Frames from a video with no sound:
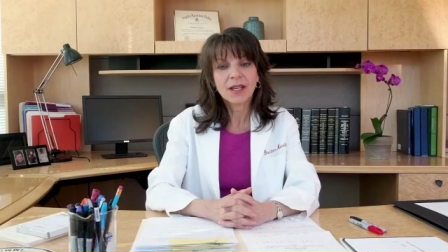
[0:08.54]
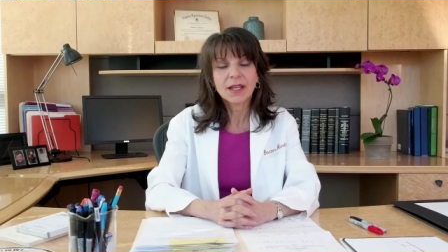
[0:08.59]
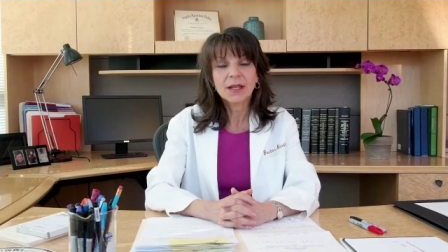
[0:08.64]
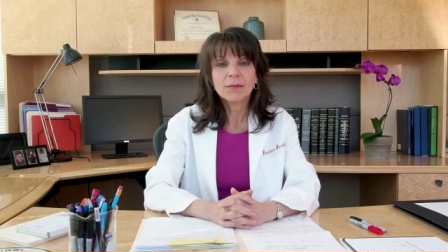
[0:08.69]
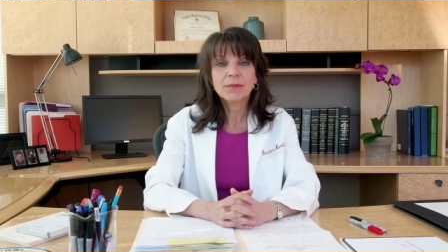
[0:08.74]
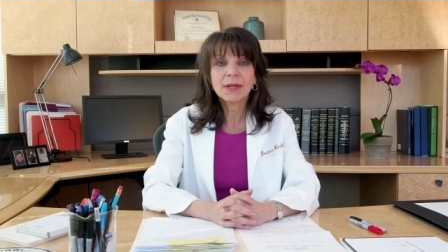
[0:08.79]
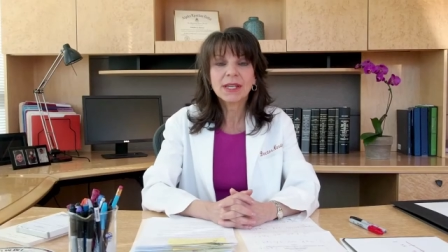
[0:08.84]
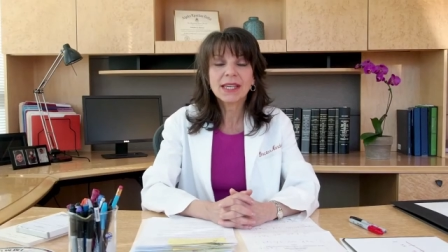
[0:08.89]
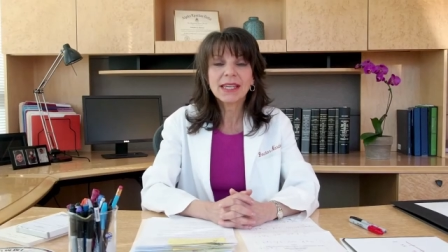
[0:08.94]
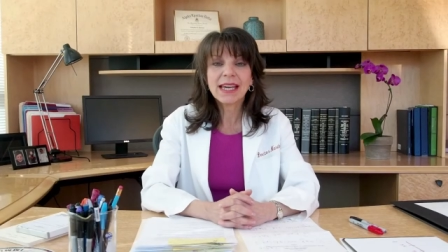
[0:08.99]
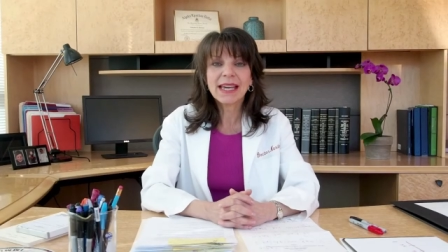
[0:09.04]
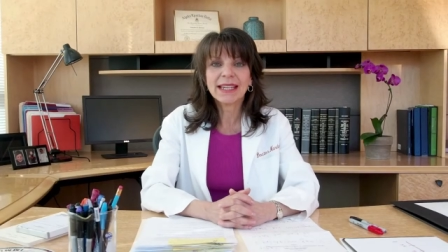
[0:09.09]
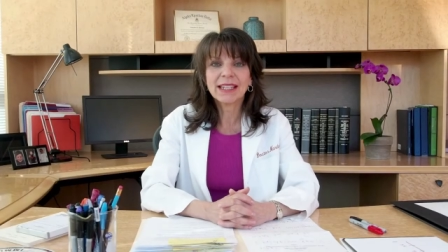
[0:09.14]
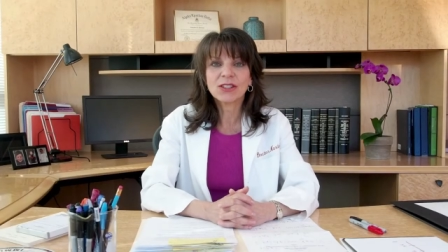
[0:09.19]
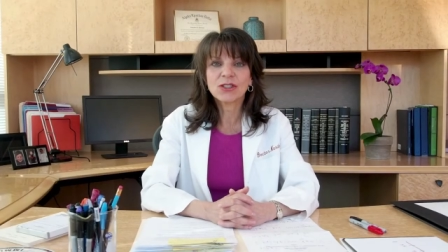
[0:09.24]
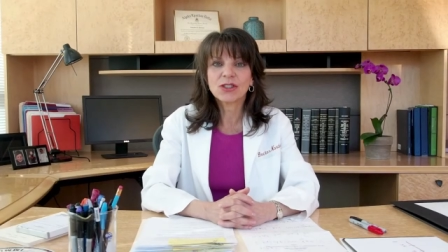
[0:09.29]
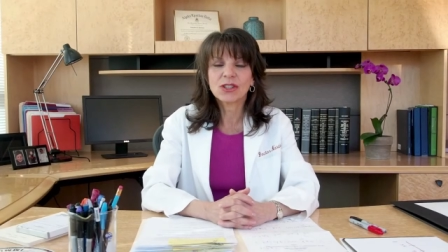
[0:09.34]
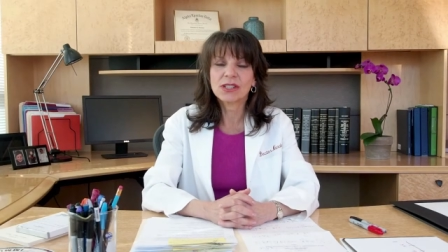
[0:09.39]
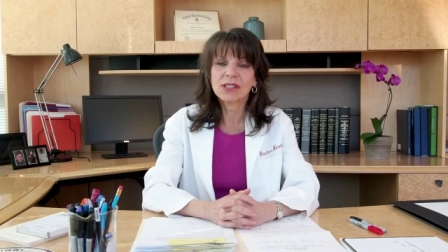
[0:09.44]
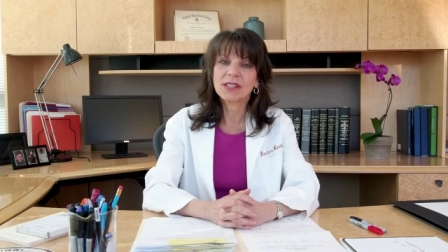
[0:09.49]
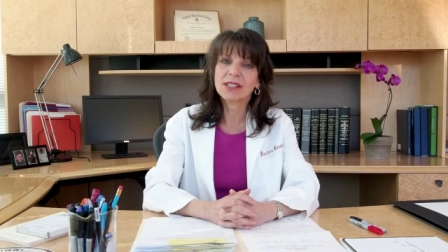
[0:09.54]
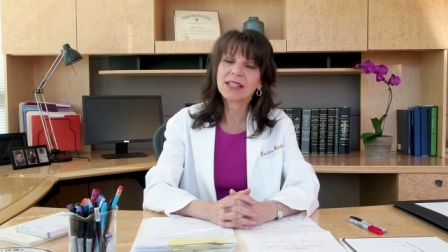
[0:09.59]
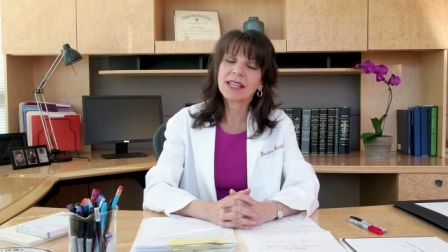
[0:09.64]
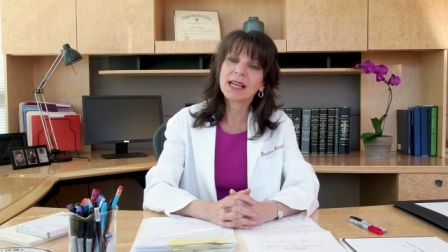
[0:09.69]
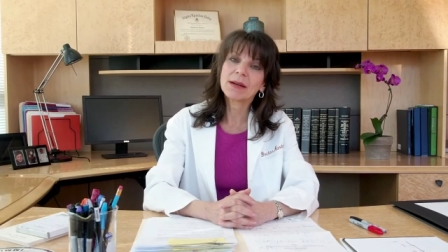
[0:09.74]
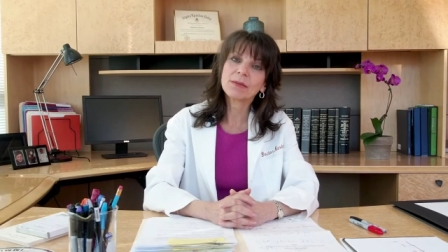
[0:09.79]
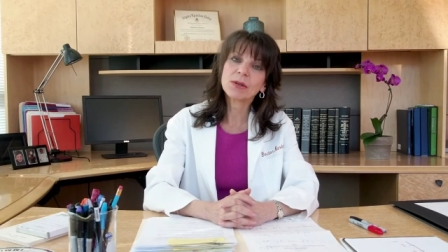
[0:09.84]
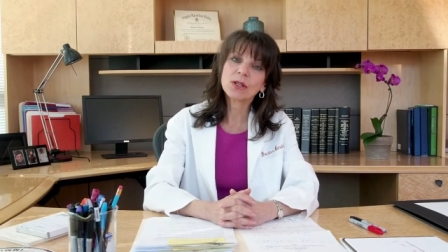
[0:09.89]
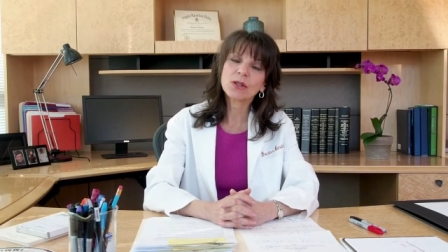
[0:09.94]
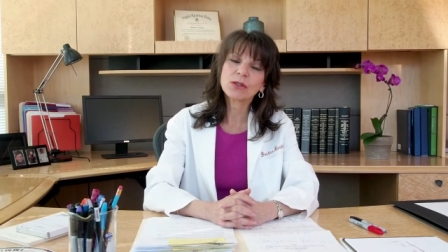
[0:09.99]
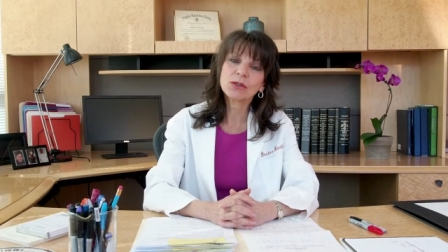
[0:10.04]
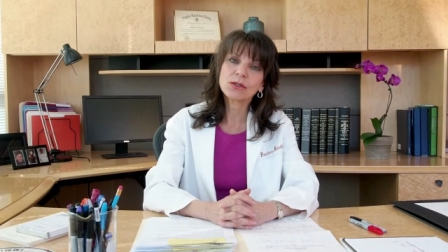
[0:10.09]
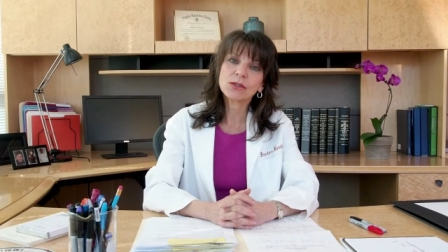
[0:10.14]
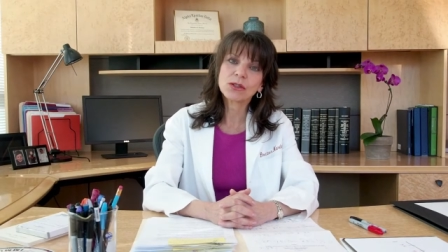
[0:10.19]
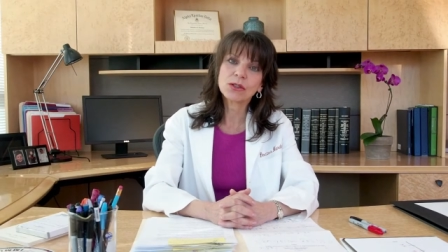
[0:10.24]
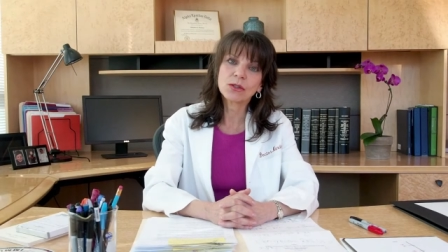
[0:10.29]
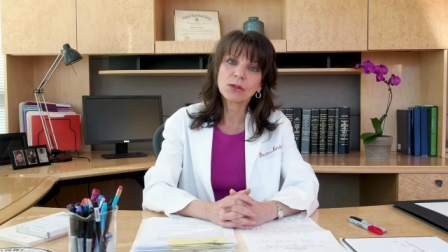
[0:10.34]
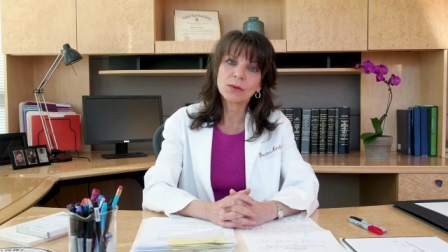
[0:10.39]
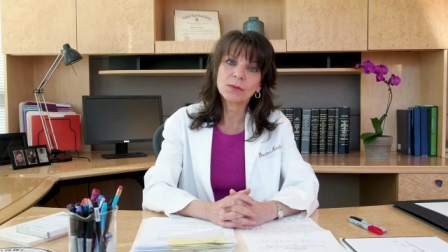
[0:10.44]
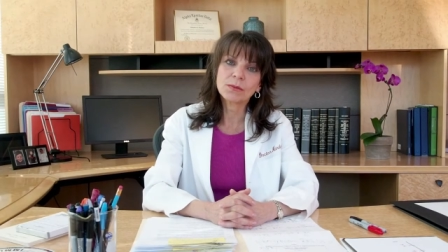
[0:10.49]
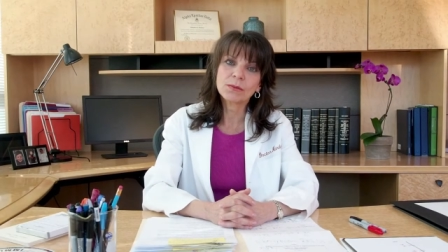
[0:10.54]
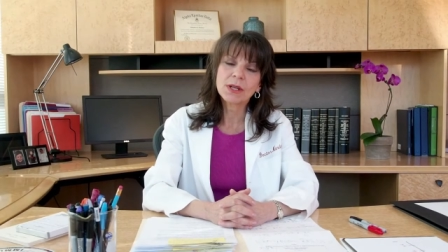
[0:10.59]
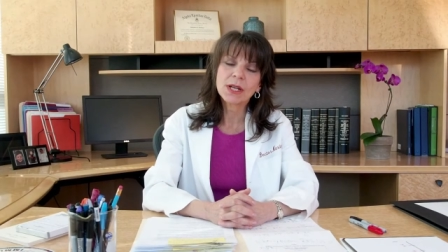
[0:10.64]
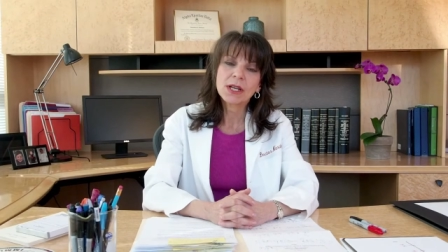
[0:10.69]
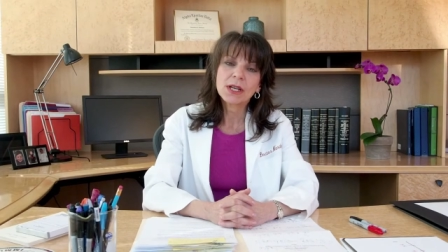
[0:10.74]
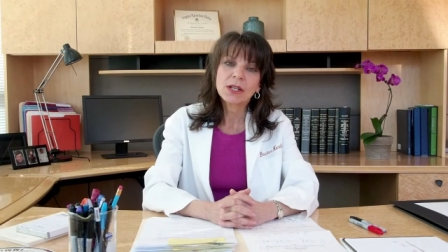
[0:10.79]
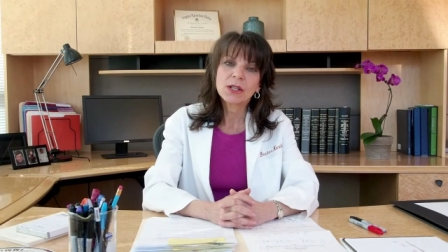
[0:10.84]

pH is the chemical term